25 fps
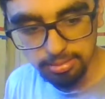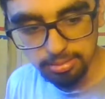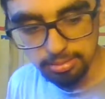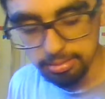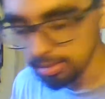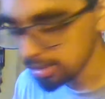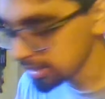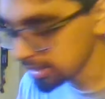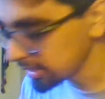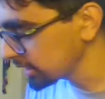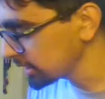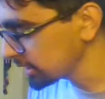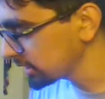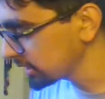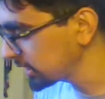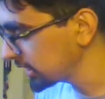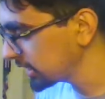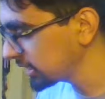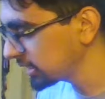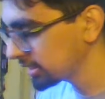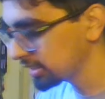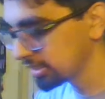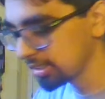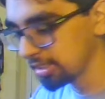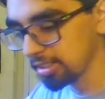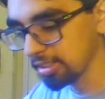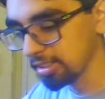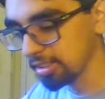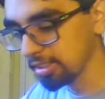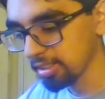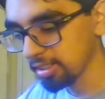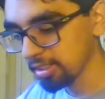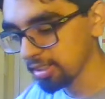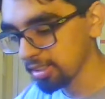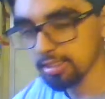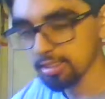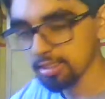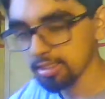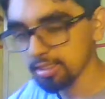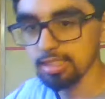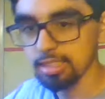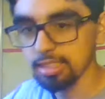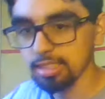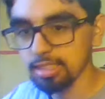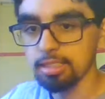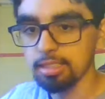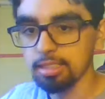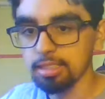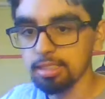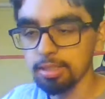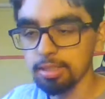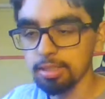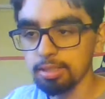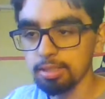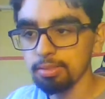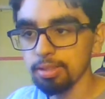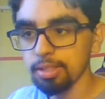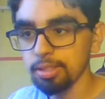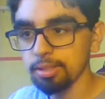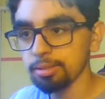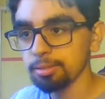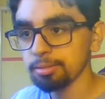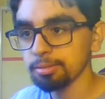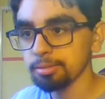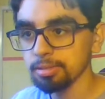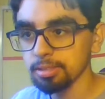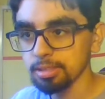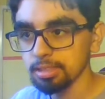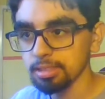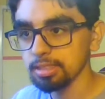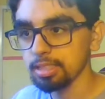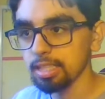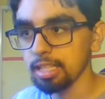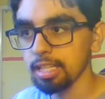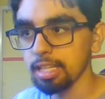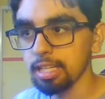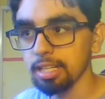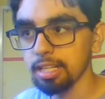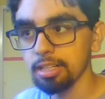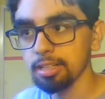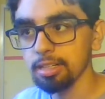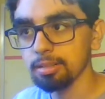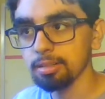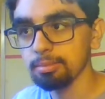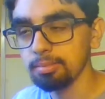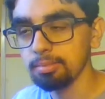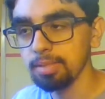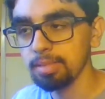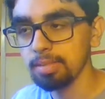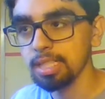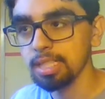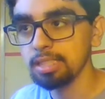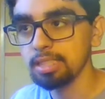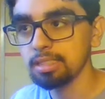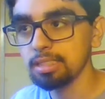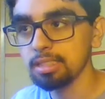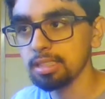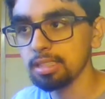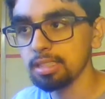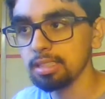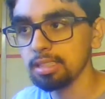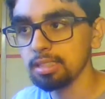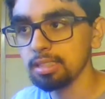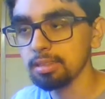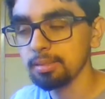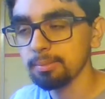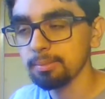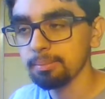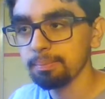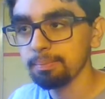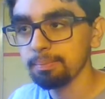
What's the 6th car? Because I said Revo, Slayer, Mini T,